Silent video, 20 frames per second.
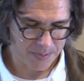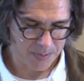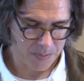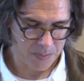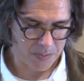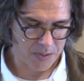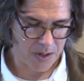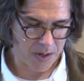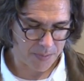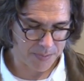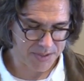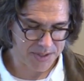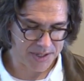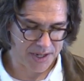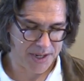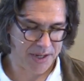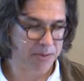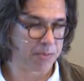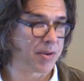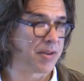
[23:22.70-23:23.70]
where all of a
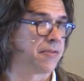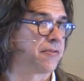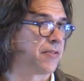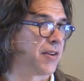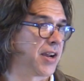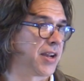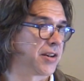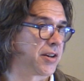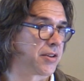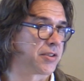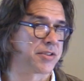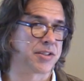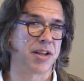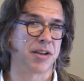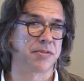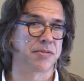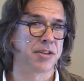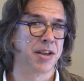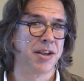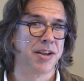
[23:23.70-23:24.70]
sudden we find
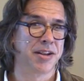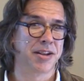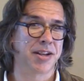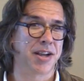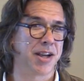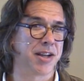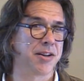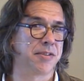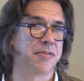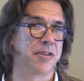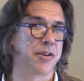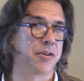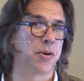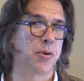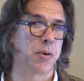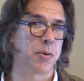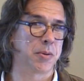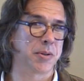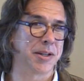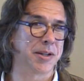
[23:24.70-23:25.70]
ourselves kind of on
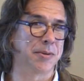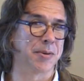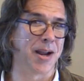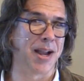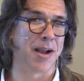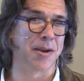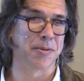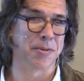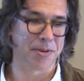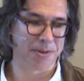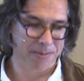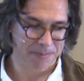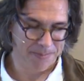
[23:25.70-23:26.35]
holy ground.